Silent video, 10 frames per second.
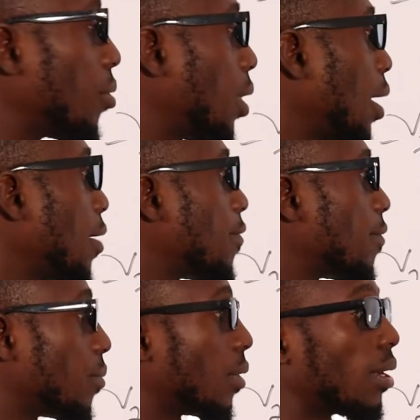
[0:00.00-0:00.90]
Okay,
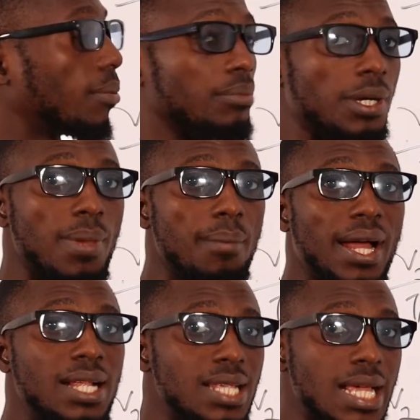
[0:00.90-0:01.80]
well,
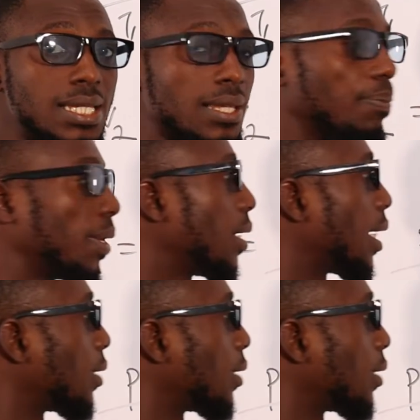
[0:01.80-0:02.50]
remember at STP,